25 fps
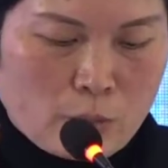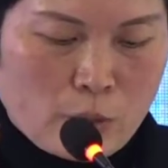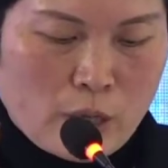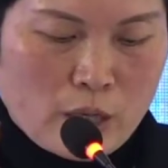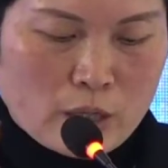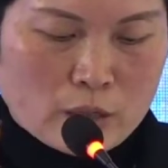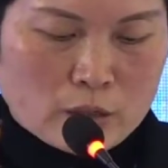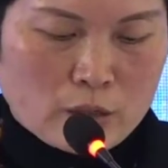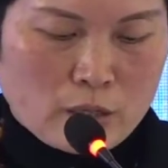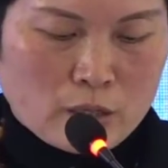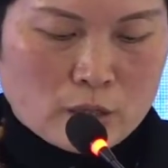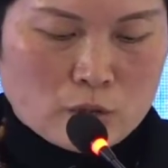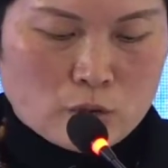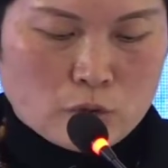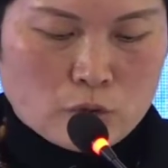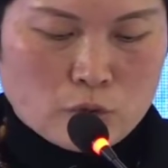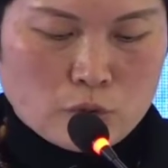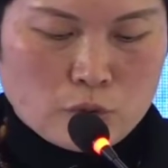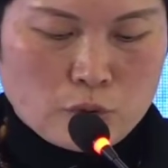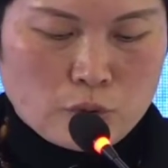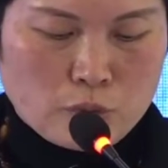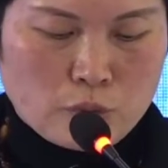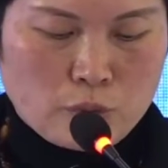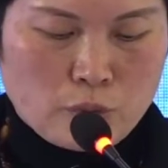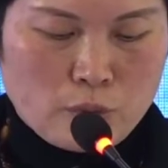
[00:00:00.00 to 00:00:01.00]
practice
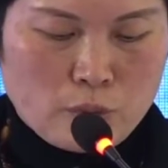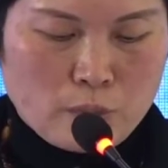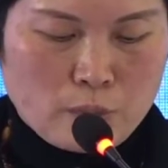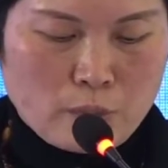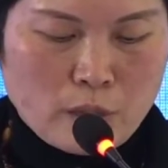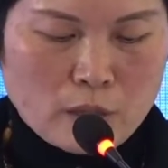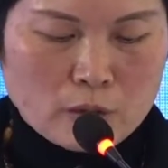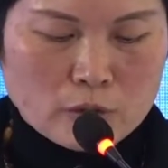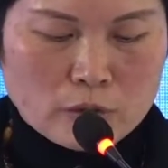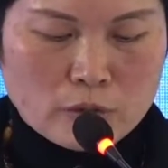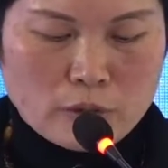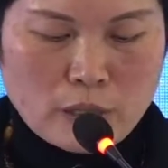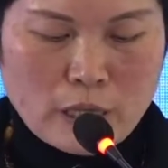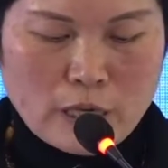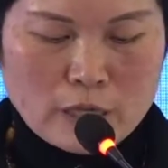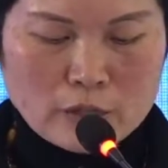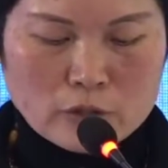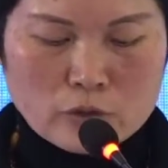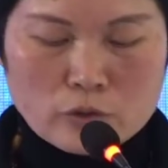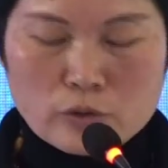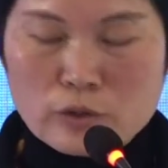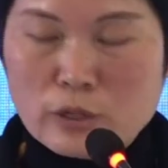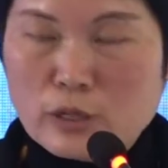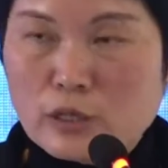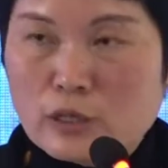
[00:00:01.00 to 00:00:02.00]
true
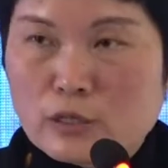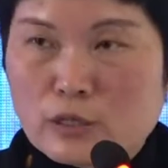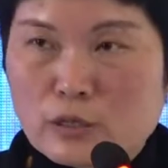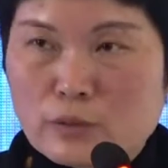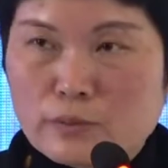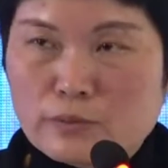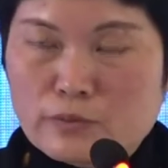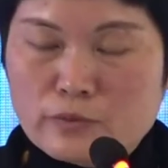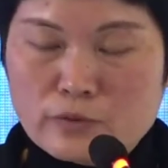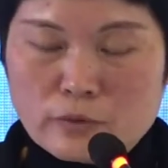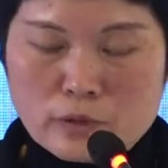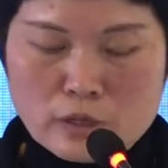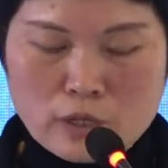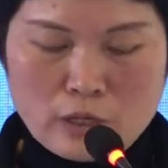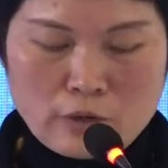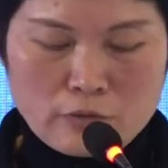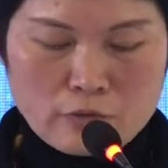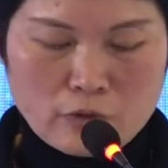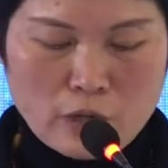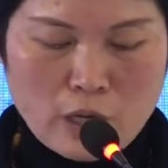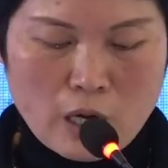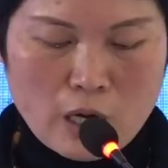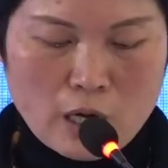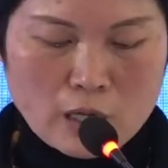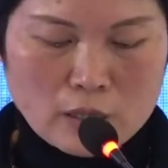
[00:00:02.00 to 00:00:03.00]
multilateralism,
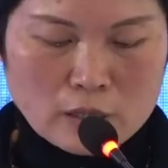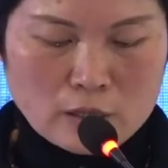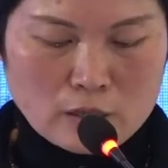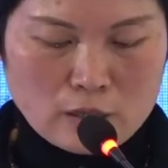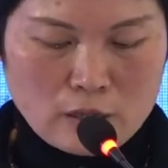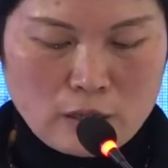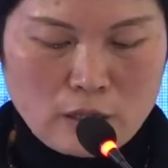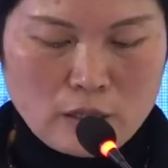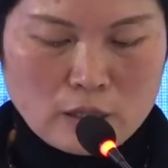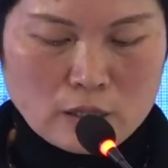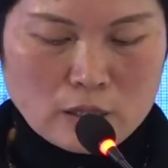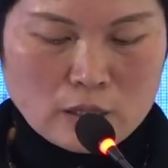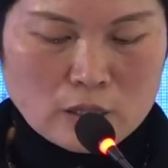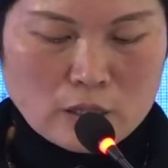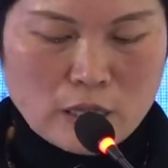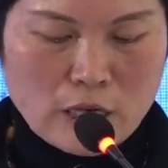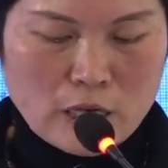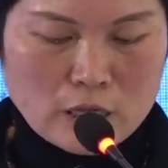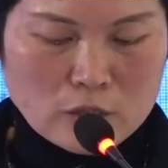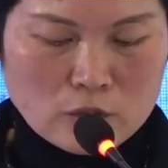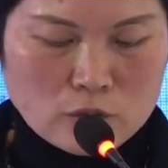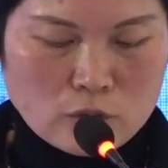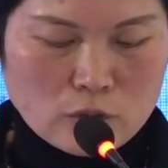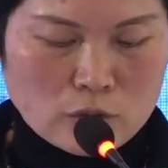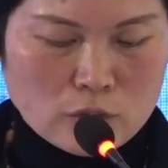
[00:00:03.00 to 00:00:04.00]
safeguard the
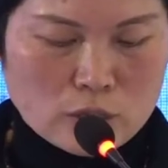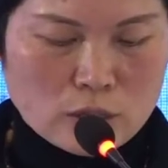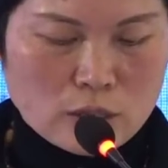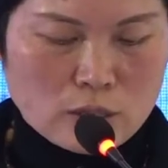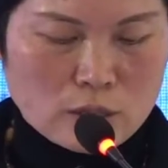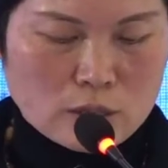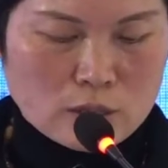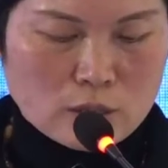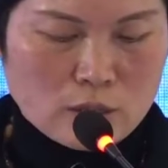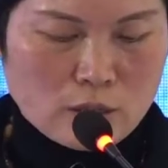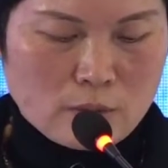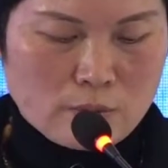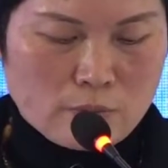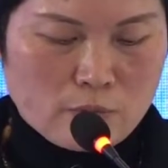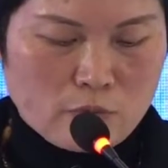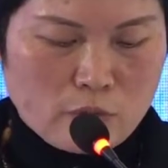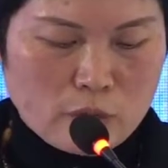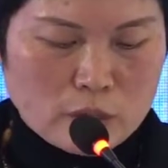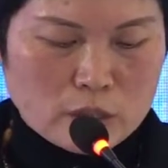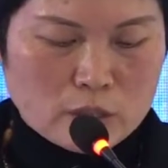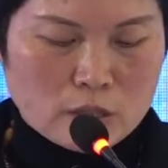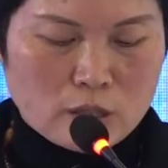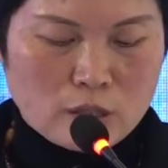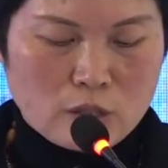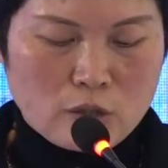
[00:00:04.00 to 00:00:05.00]
international system
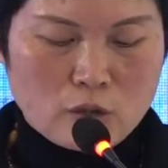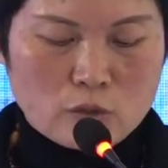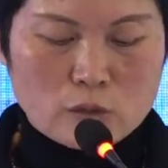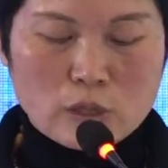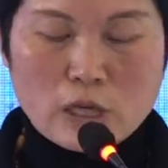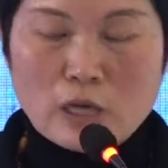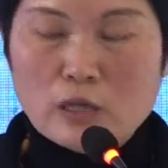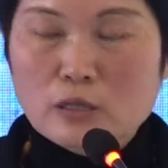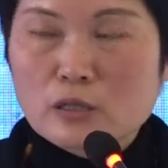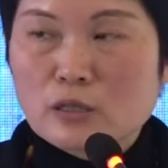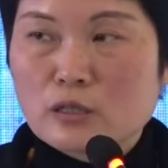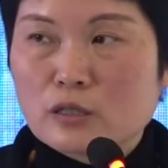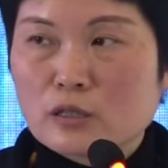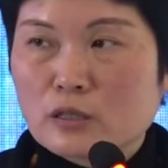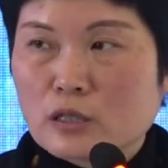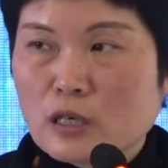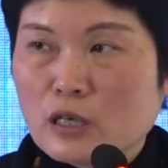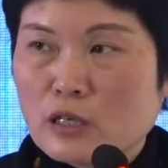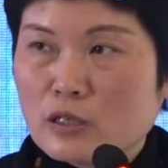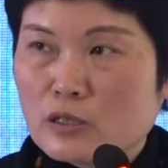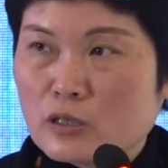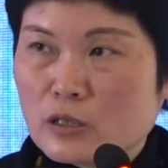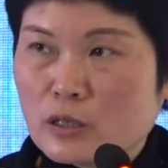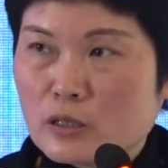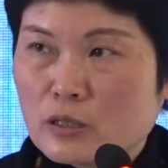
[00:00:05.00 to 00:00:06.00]
with the United
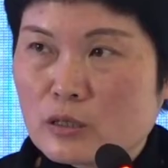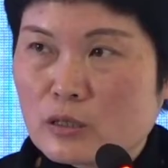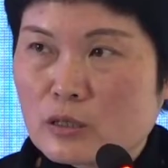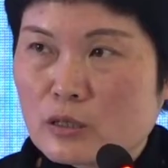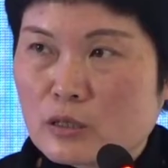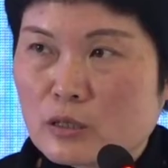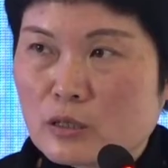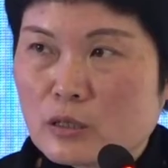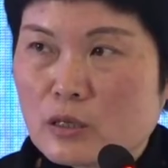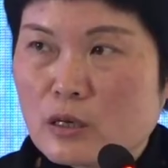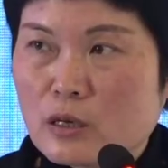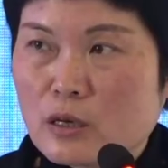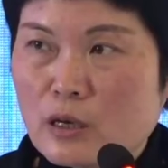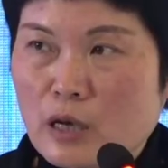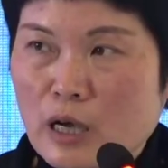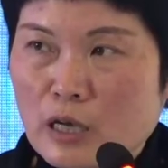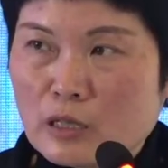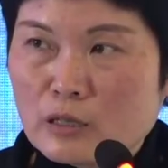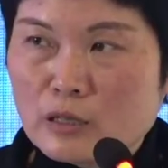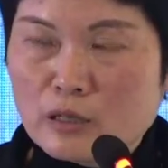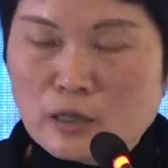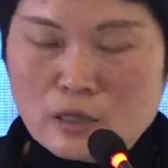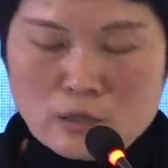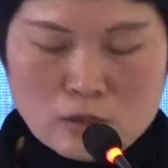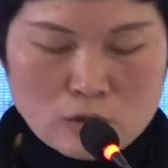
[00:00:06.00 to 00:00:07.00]
Nations
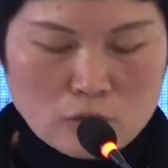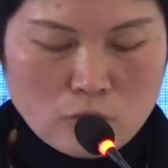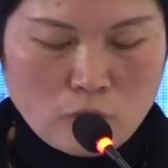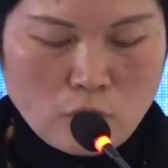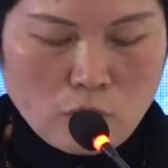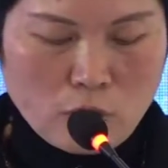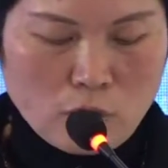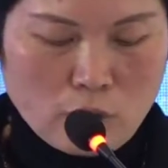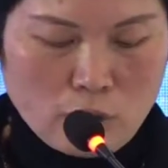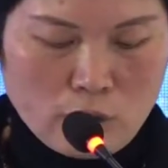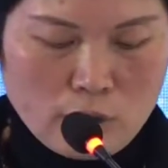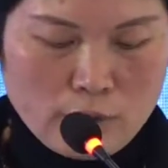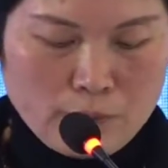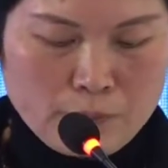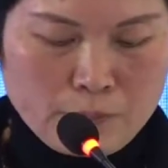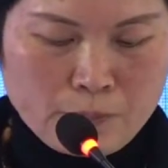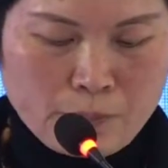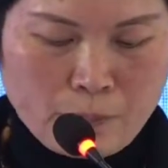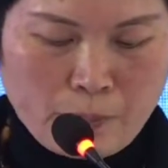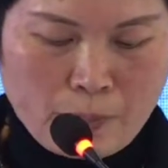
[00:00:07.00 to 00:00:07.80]
at its core,